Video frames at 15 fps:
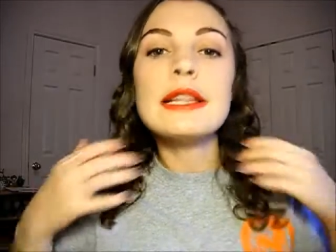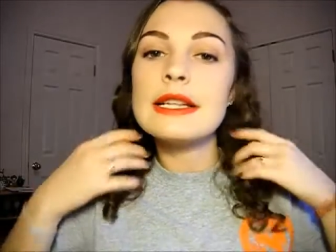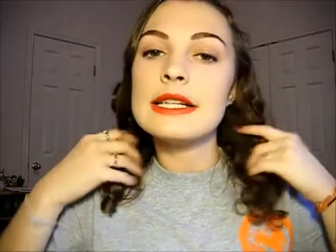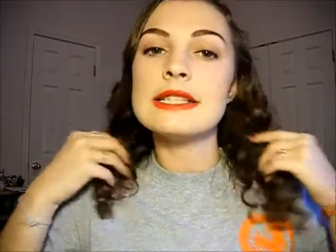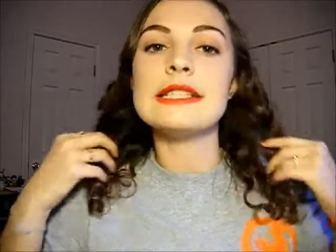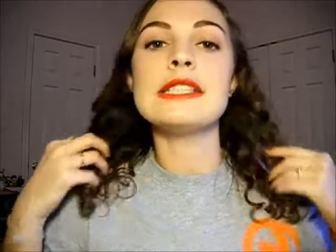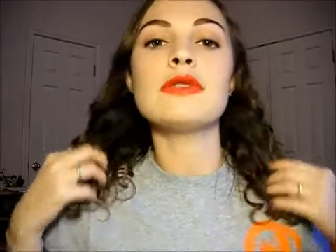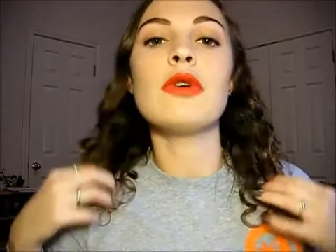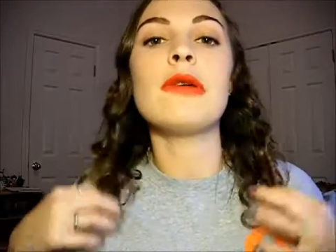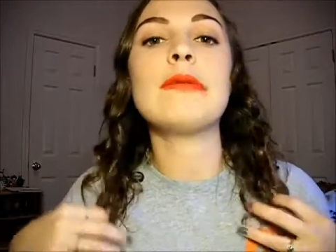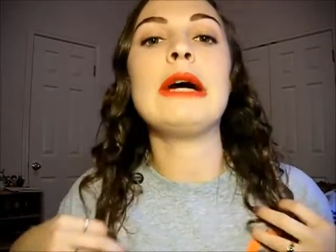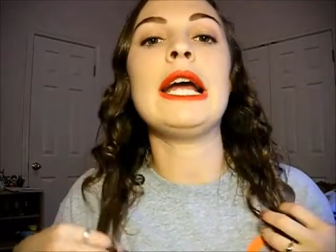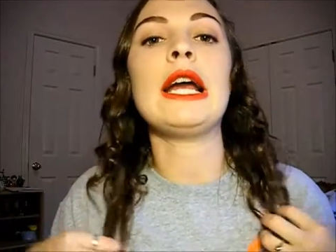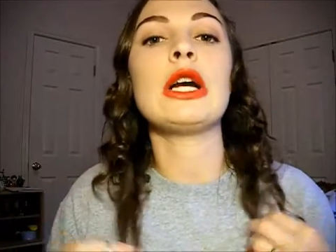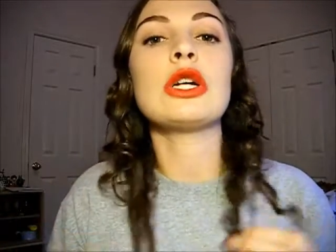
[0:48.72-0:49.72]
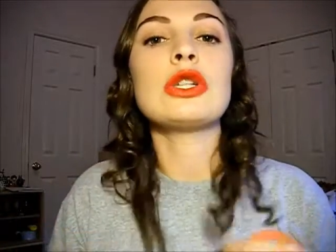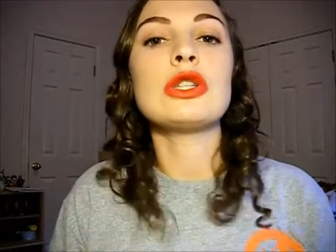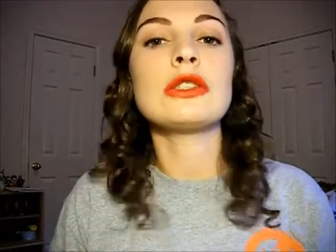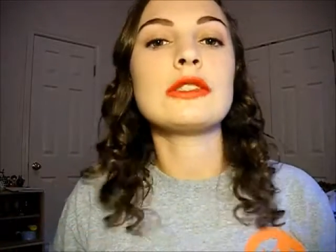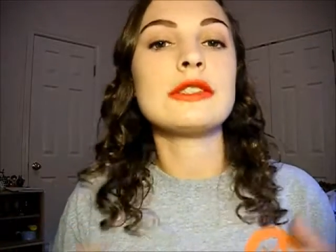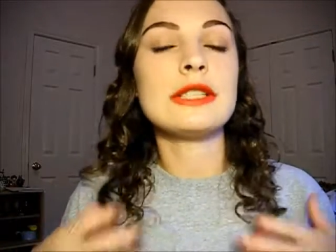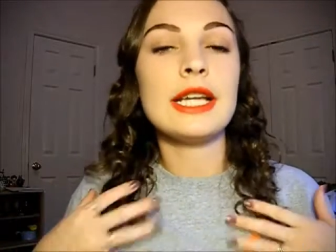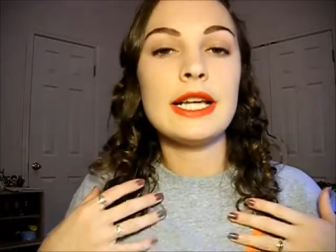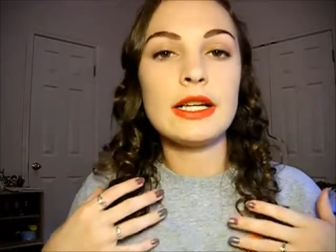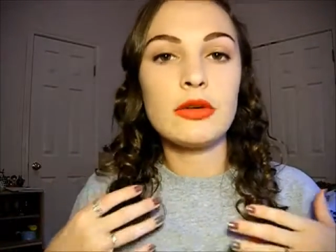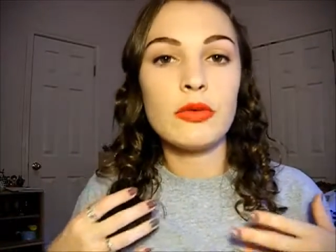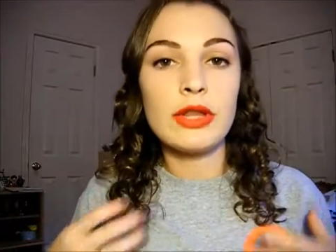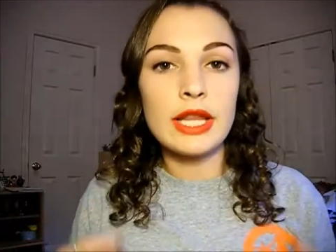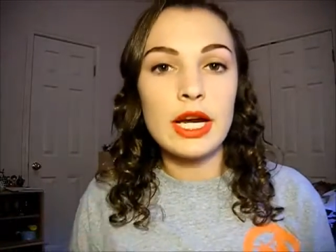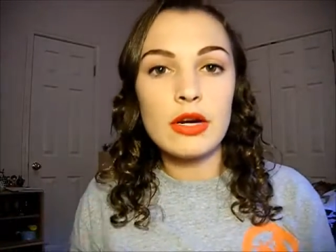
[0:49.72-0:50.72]
is what my hair looks like
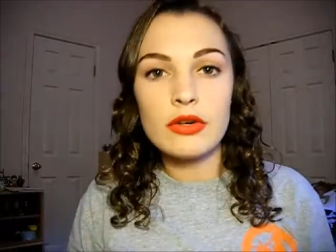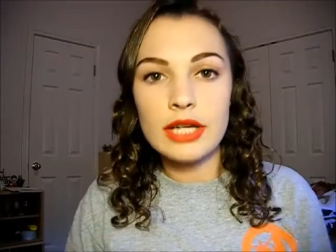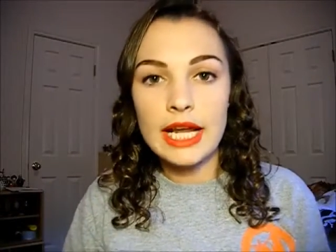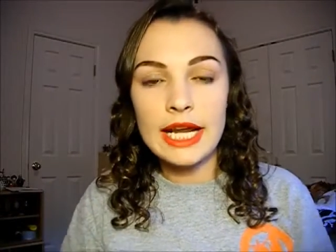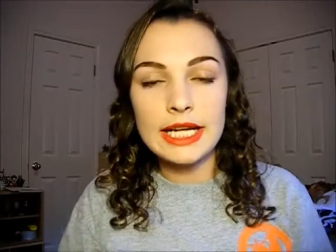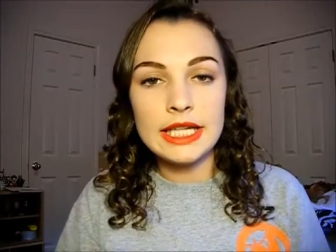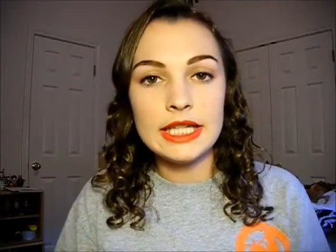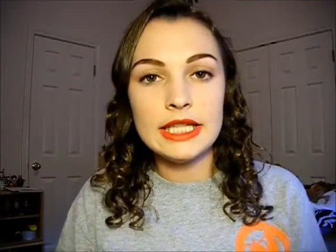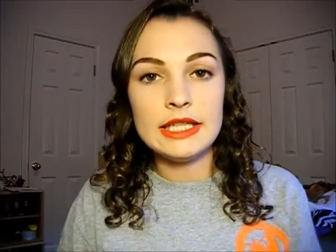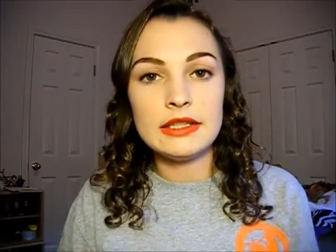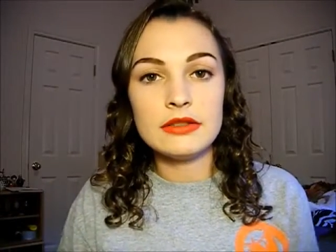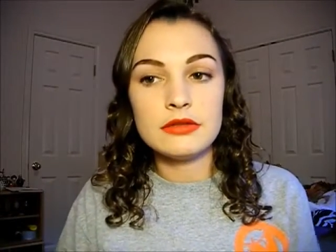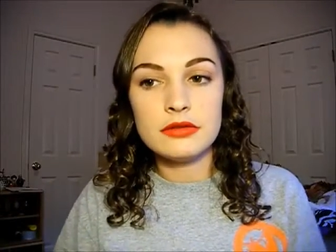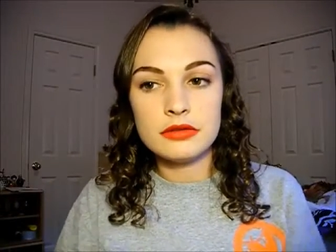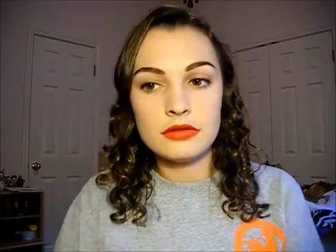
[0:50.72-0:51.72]
without any